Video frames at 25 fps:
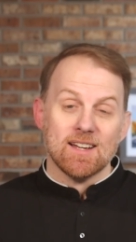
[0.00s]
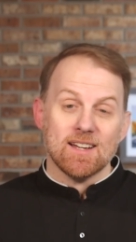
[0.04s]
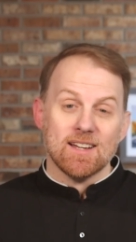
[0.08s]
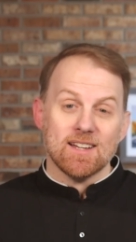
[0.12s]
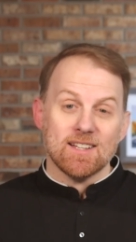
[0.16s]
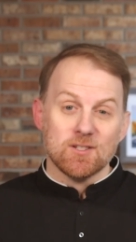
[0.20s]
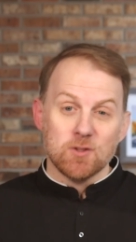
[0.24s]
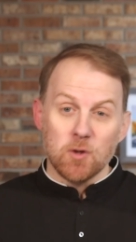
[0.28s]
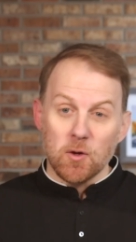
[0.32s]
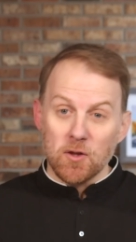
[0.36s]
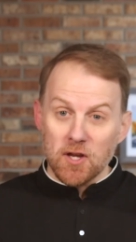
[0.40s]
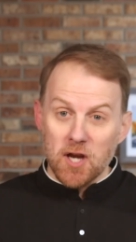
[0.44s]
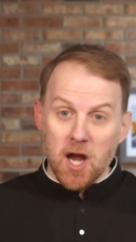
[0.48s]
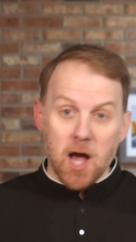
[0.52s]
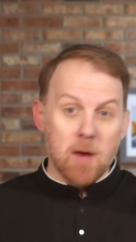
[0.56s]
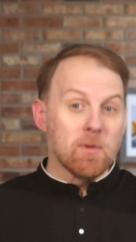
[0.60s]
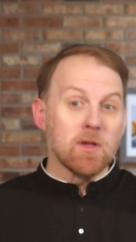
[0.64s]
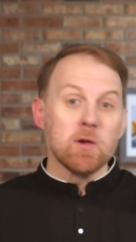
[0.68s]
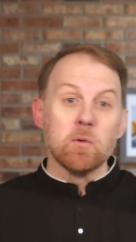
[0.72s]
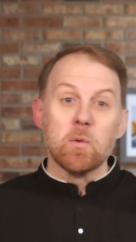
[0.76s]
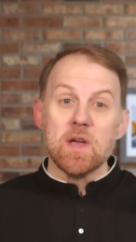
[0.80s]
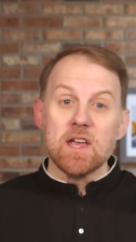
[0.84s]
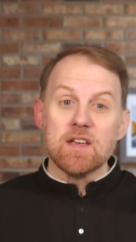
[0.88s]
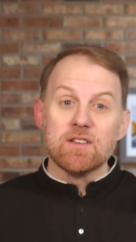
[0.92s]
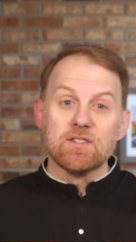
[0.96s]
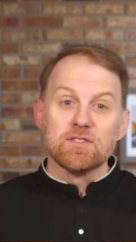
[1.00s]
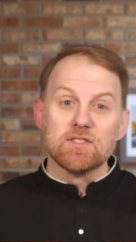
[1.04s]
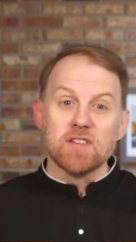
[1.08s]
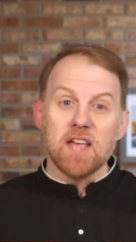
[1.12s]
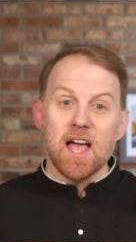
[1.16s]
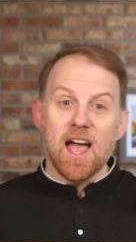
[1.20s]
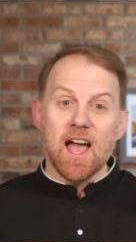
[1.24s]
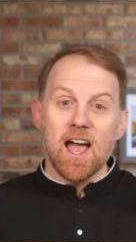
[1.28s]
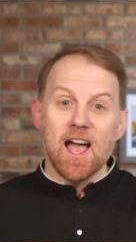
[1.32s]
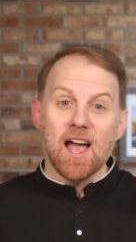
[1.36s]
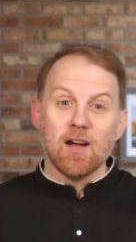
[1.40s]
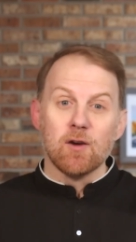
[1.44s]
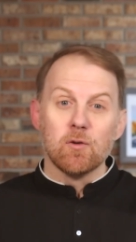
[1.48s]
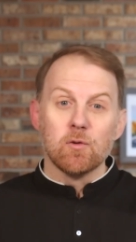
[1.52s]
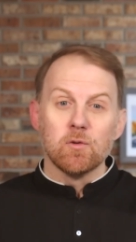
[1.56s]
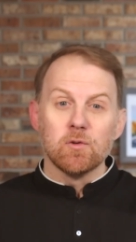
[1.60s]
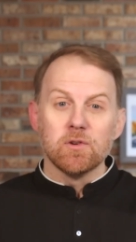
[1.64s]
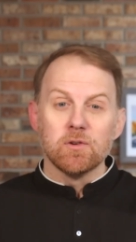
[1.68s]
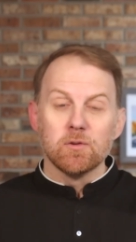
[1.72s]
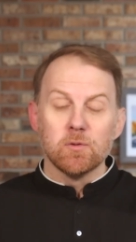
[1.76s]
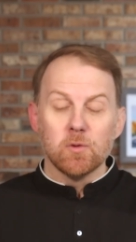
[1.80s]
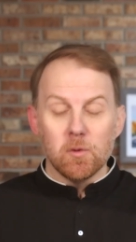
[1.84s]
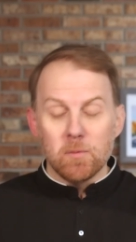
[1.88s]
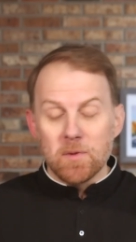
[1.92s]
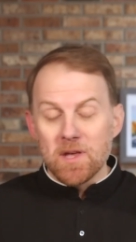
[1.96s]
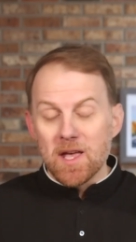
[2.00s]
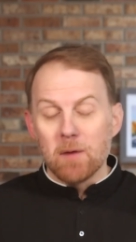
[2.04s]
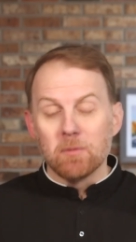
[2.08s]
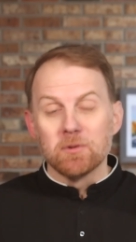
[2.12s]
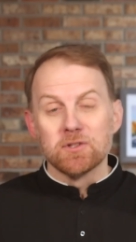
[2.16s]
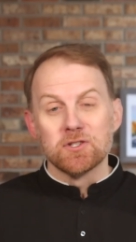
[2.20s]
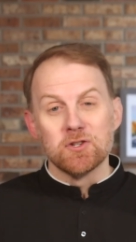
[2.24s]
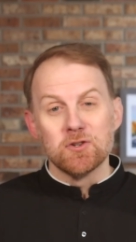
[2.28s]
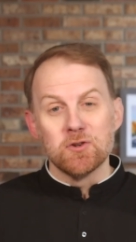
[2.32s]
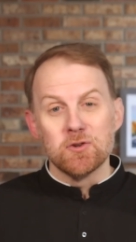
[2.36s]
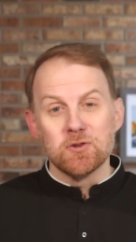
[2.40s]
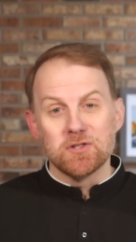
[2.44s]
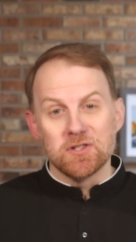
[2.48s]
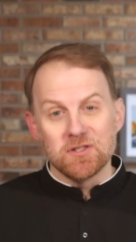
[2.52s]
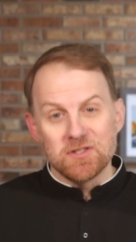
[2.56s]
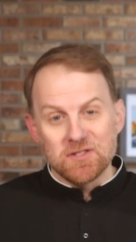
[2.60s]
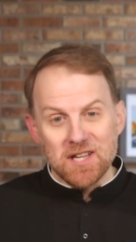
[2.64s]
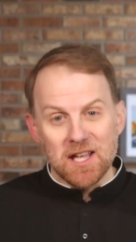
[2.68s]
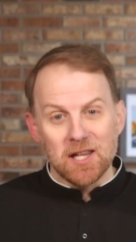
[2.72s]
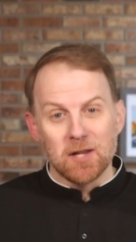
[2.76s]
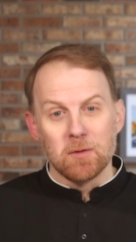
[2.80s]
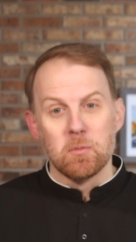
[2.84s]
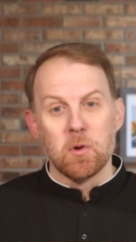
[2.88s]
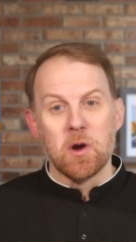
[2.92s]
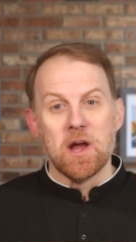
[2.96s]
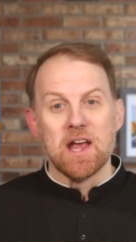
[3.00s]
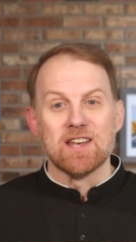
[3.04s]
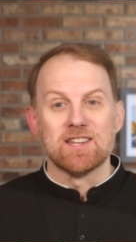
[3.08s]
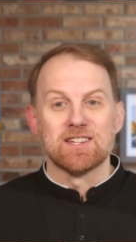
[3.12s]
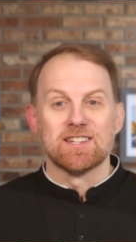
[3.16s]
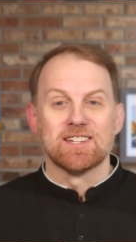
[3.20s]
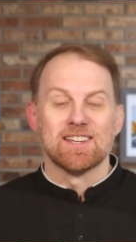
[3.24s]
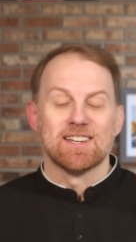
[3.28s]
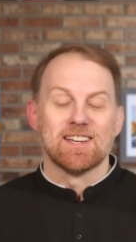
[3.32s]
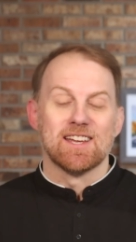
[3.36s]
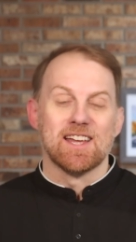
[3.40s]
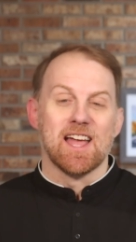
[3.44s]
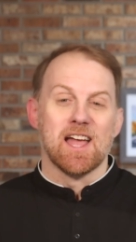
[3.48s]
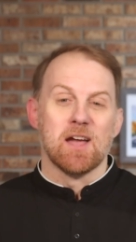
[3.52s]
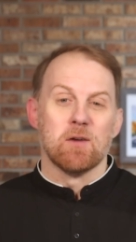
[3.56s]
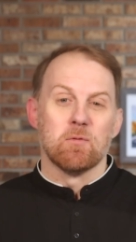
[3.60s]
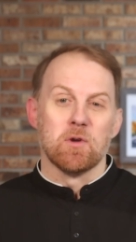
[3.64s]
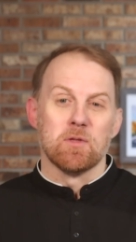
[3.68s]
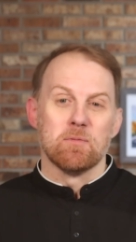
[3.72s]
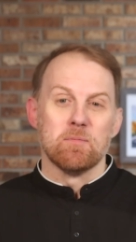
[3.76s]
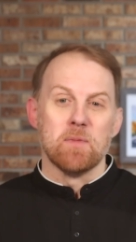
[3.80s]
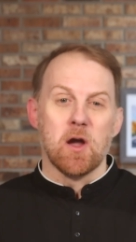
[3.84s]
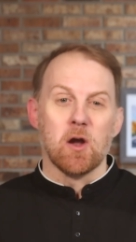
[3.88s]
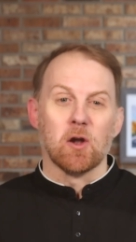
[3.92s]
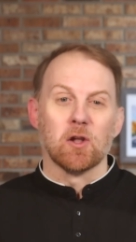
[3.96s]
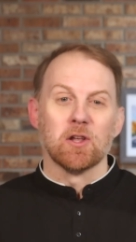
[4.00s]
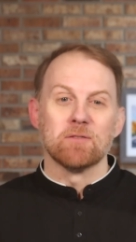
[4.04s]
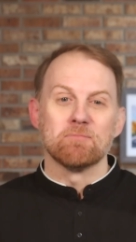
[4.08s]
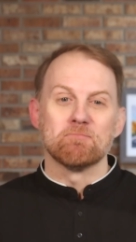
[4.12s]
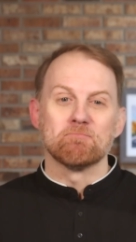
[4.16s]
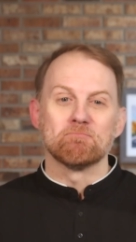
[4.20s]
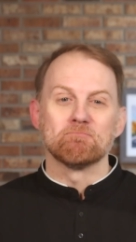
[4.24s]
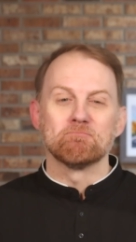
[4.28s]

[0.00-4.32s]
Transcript: And so, in the coming weeks, uh, we'll be able to, to celebrate uh, with Marilyn,